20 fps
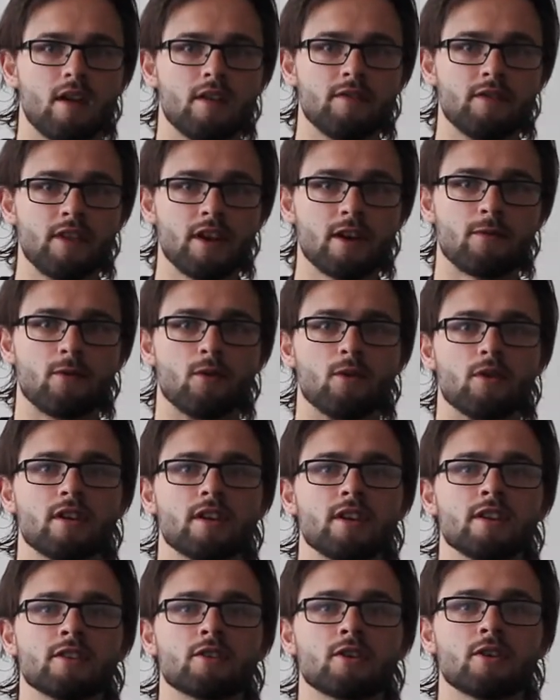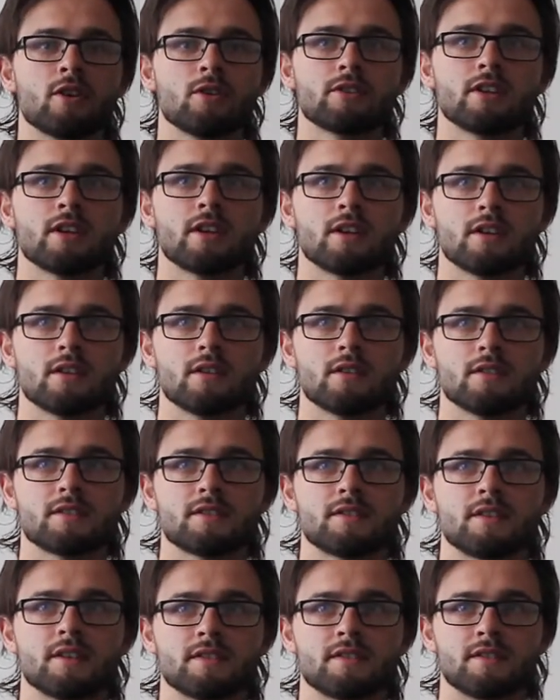Therefore, in Toyota
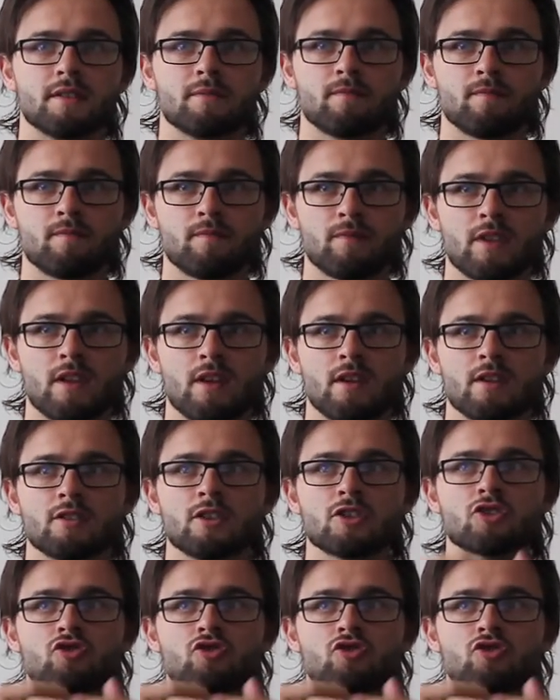system, they